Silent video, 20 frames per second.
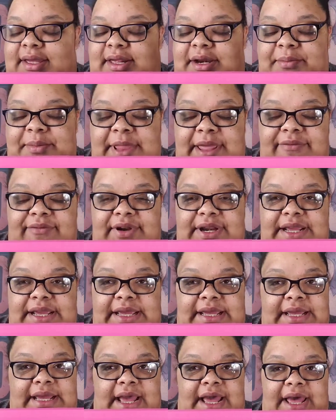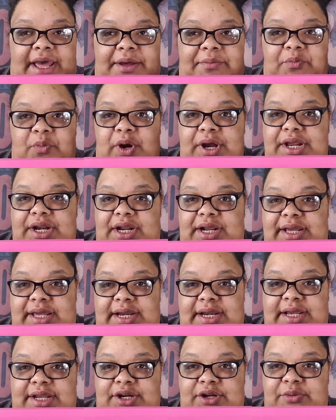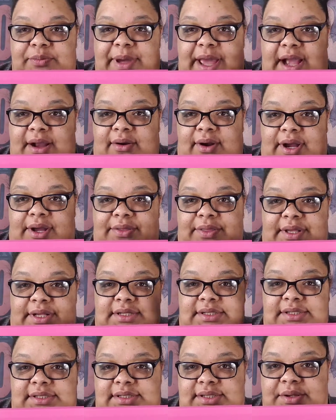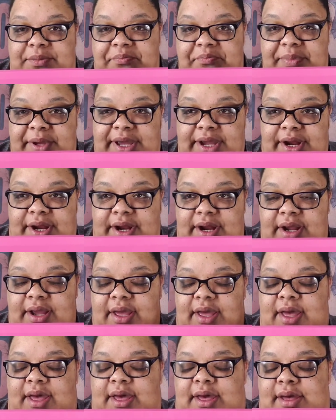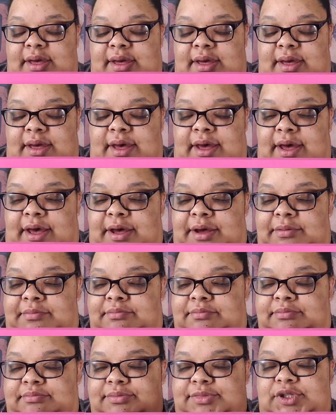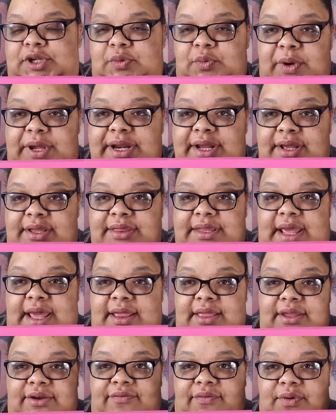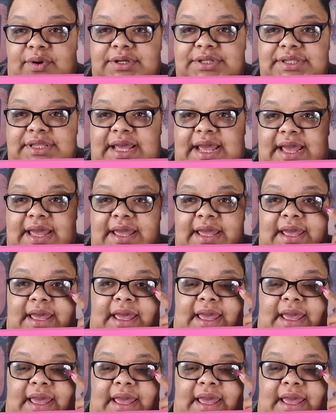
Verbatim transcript: I'm loving it. I'm working on getting a new background that's bigger. Um, so I'm waiting on that. Look forward to that.